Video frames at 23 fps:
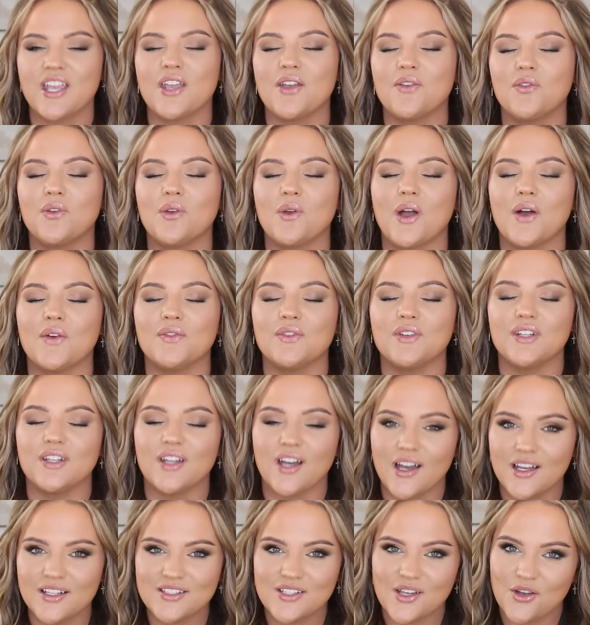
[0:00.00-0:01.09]
If you have
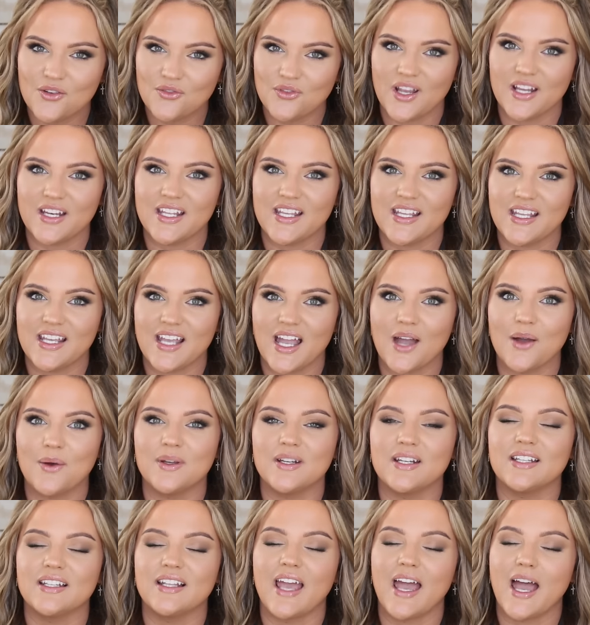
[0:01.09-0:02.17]
not already, I
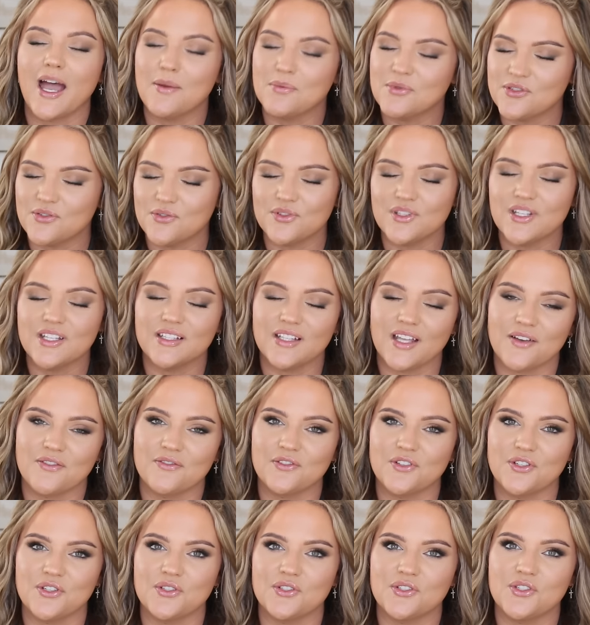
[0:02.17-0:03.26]
would absolutely love
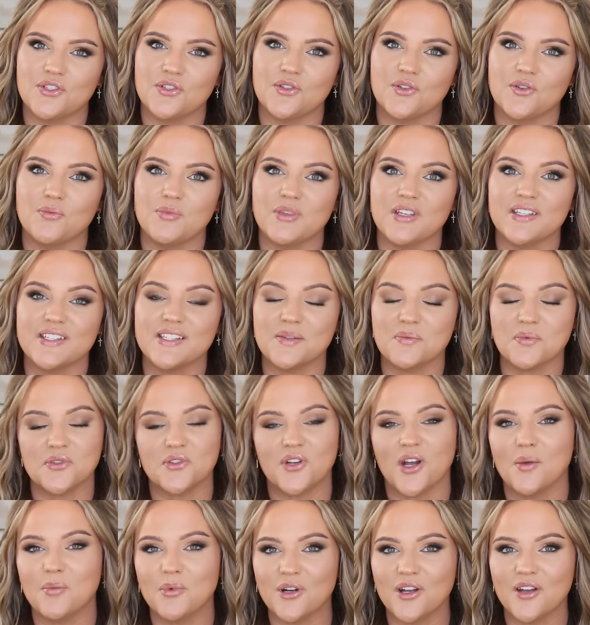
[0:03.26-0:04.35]
for you to be a
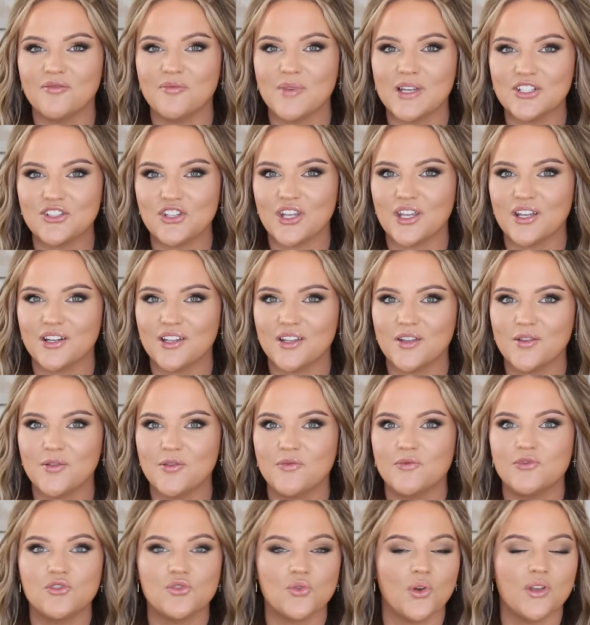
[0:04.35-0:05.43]
subscriber of my channel.
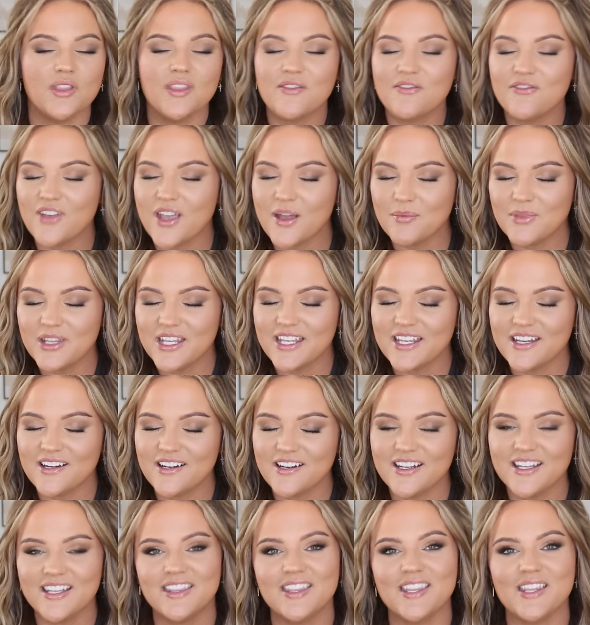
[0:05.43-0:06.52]
Join the family here.
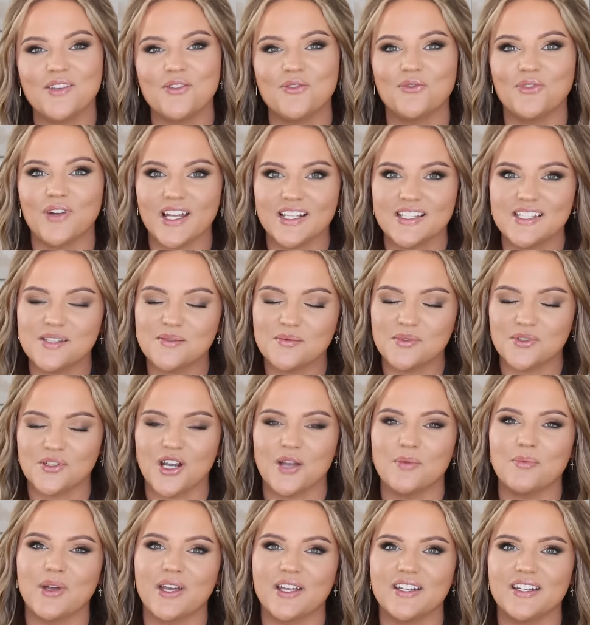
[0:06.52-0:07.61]
Hit the red
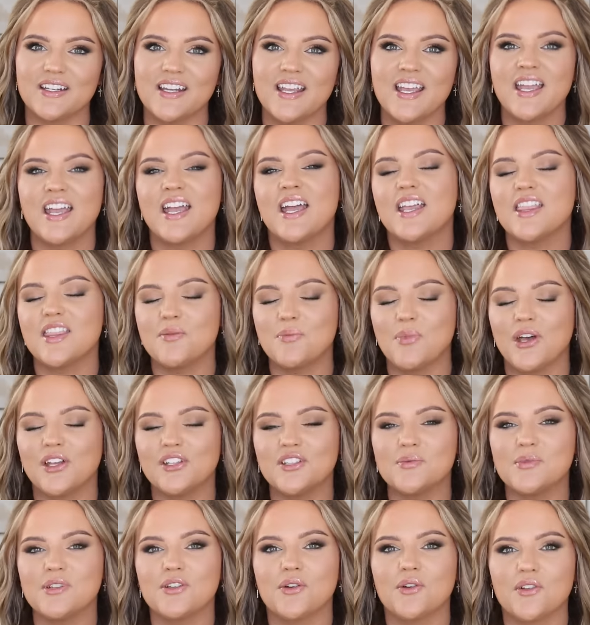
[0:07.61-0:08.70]
subscribe button, the bell
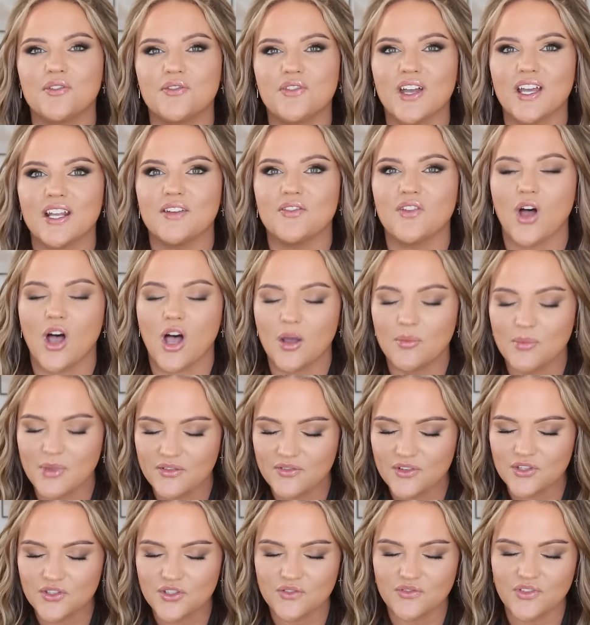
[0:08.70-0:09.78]
to be notified of all my
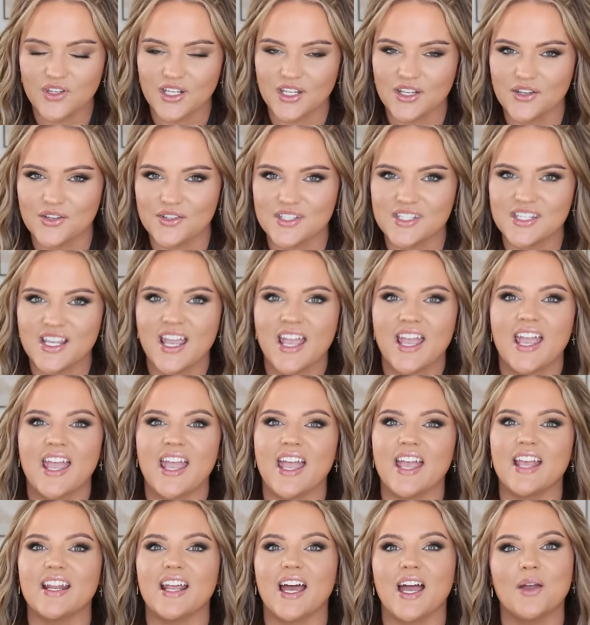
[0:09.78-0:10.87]
future videos.
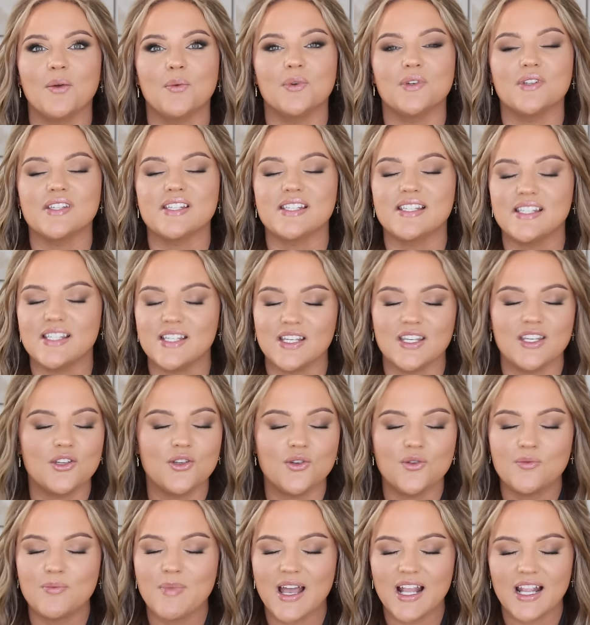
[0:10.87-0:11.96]
And I will see
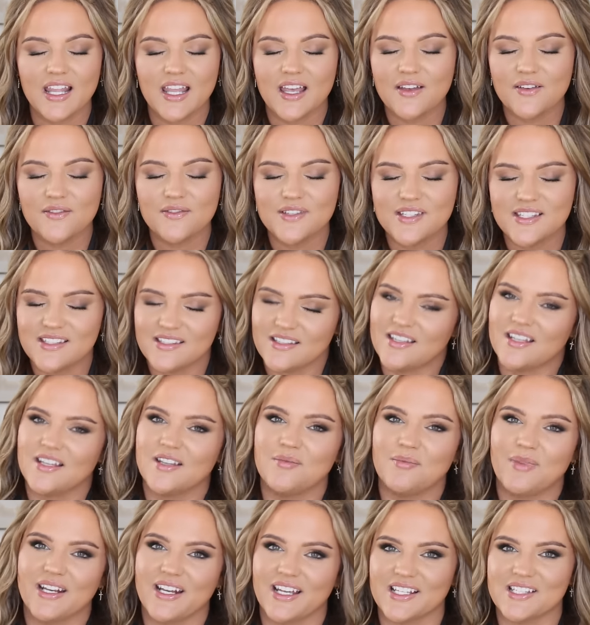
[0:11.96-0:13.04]
you, my loves,
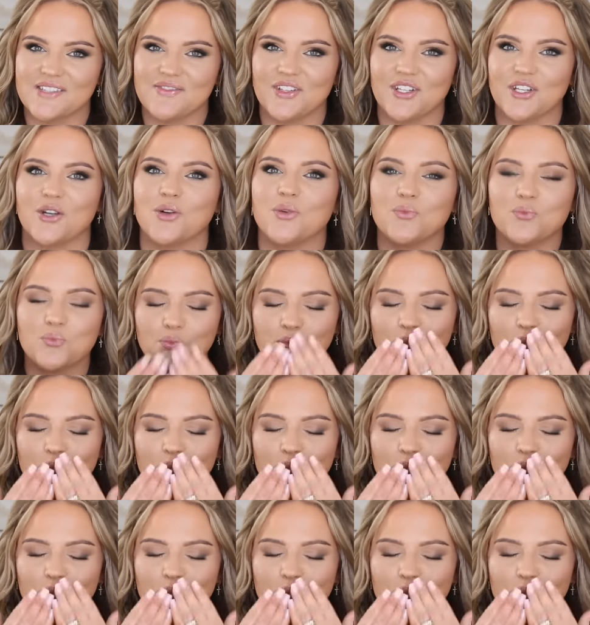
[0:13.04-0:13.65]
in my next video.